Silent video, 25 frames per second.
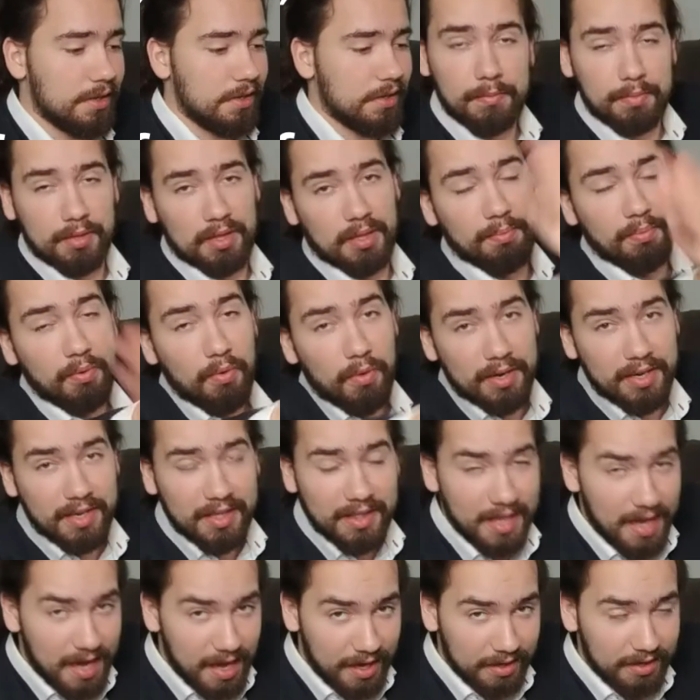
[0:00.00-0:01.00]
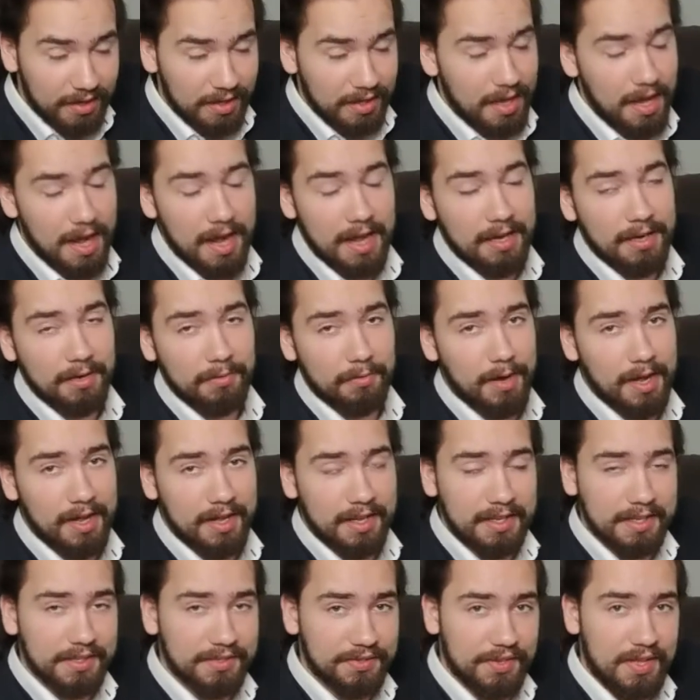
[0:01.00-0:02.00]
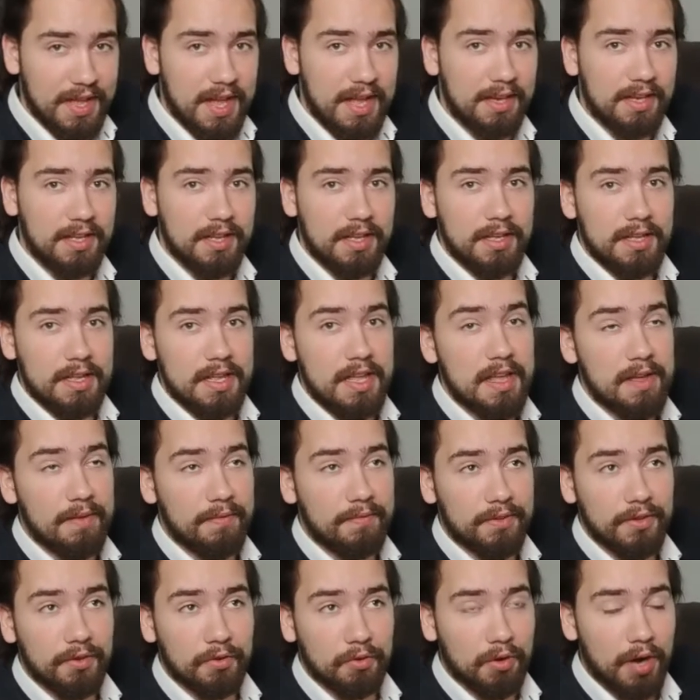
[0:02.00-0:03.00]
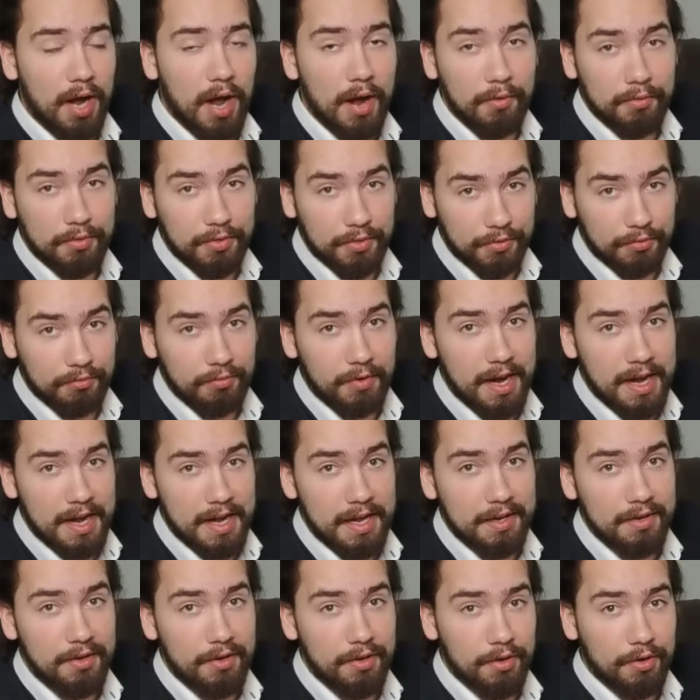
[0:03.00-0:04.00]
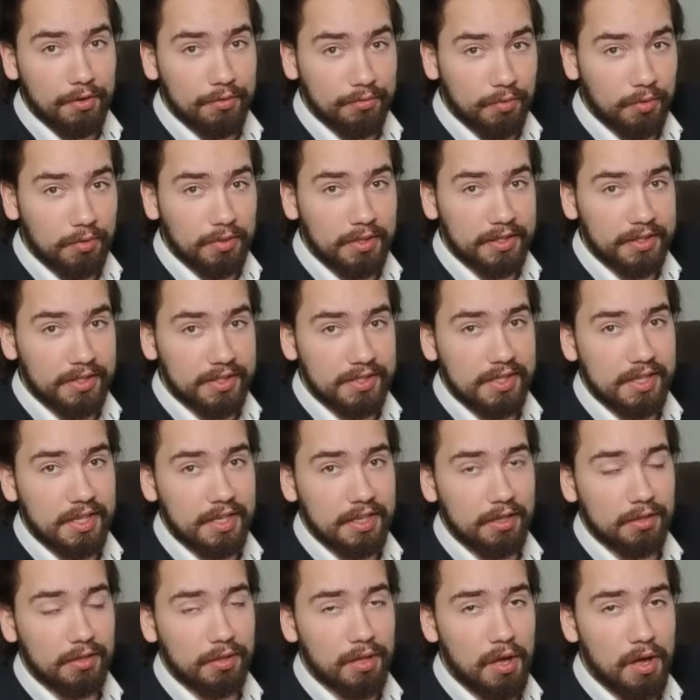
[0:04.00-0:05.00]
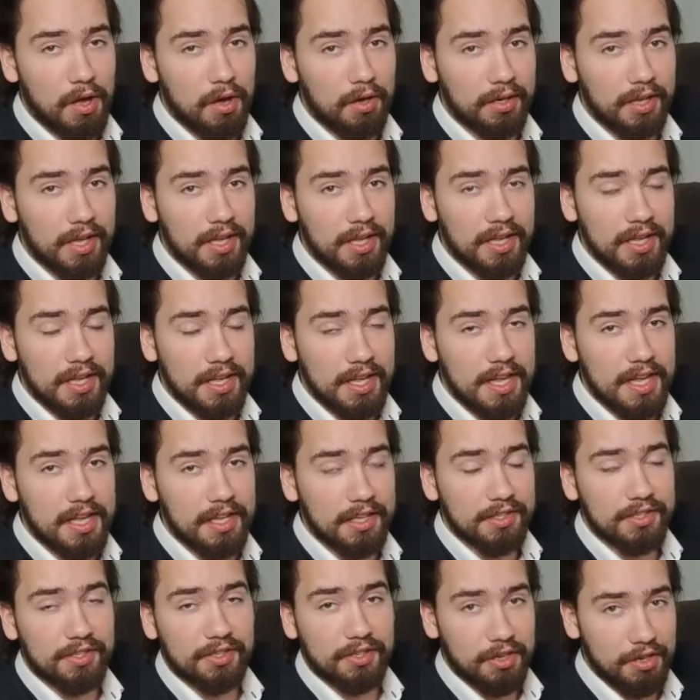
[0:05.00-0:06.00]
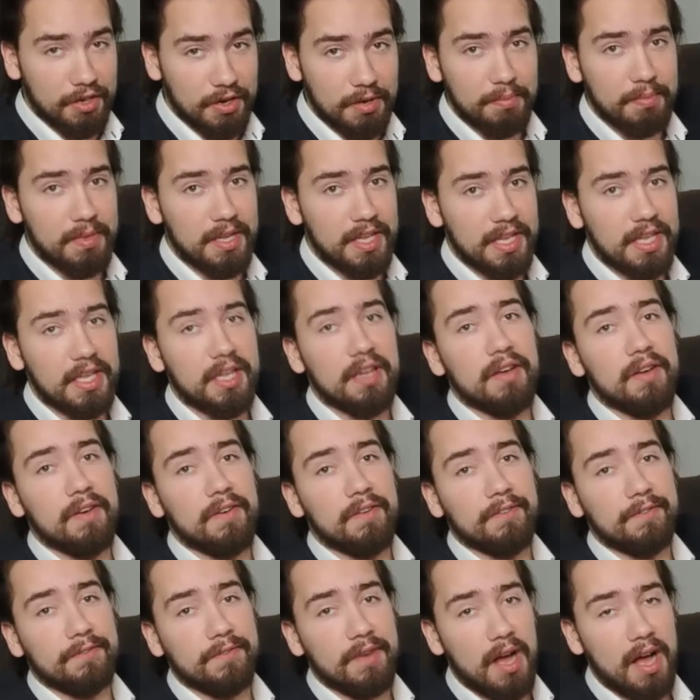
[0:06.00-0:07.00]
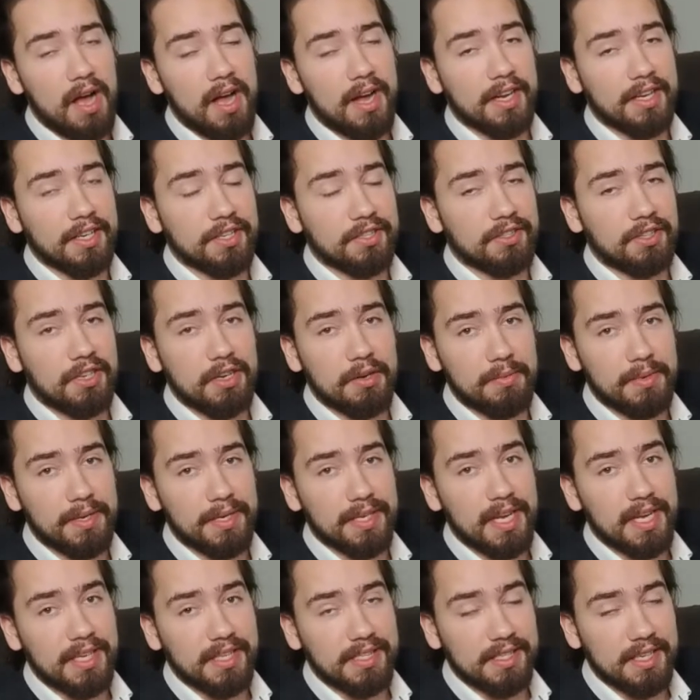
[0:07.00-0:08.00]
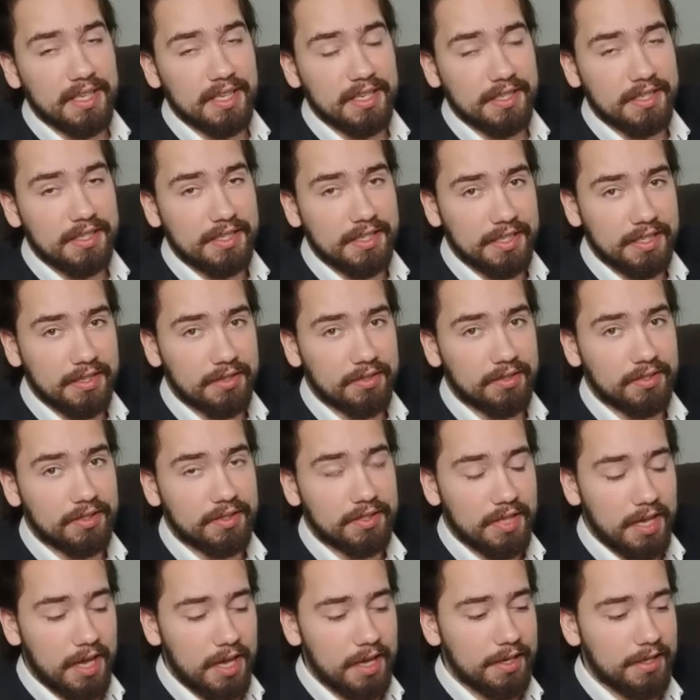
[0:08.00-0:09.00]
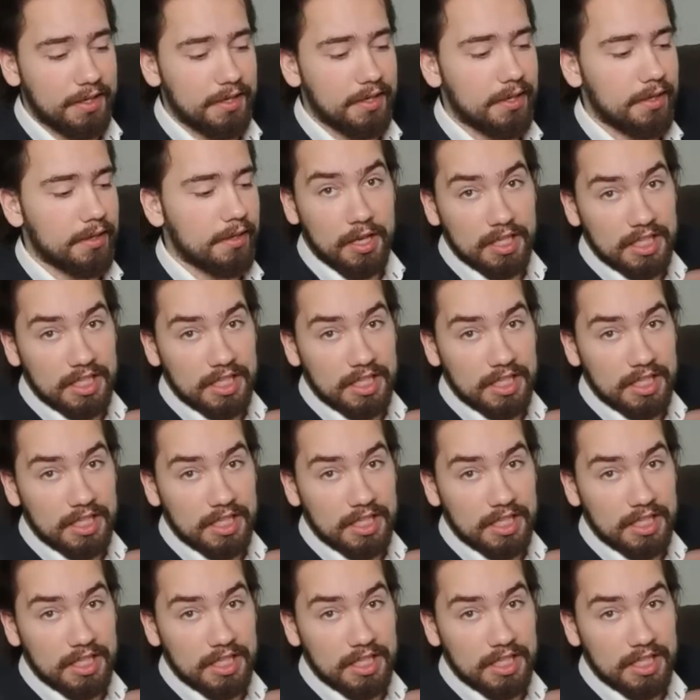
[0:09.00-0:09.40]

But the point of that, anyway, is that if you're out in the rain rolling this thing along, it's going to be fine. It's going to be nice and sealed tight.